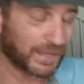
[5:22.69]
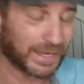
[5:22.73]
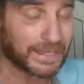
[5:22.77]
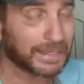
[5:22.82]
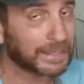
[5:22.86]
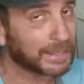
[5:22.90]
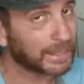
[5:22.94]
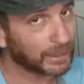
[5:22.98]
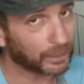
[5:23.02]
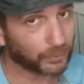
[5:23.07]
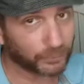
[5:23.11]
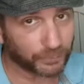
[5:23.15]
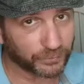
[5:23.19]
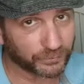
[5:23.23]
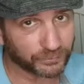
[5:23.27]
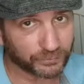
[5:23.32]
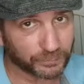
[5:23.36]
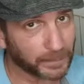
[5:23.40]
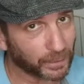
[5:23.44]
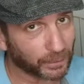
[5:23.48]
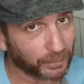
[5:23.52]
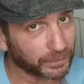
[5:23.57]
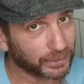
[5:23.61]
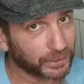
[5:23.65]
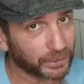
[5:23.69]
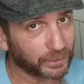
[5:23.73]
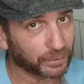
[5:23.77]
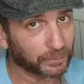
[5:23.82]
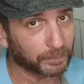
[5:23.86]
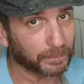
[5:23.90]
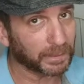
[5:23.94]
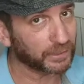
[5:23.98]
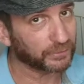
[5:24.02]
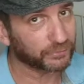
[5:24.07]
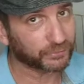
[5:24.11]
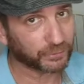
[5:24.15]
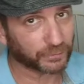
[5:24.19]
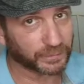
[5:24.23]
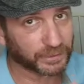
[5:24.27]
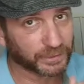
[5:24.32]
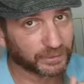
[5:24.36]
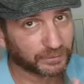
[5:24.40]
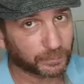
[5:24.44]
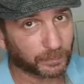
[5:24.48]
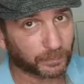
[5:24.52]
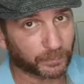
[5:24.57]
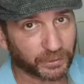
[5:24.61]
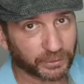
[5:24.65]
They nailed the smell here based on
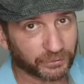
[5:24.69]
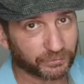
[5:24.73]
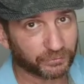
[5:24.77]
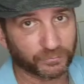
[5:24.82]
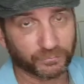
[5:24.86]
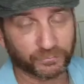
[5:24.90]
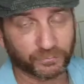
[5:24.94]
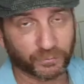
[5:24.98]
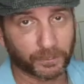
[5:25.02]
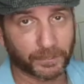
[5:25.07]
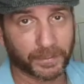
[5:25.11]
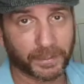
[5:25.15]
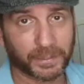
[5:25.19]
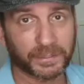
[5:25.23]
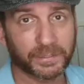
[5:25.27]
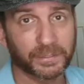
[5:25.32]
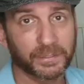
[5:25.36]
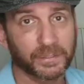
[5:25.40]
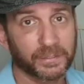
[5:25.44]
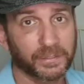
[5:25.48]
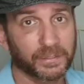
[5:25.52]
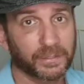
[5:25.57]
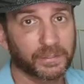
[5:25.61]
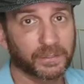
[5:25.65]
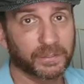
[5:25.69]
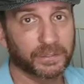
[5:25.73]
the inspiration from a,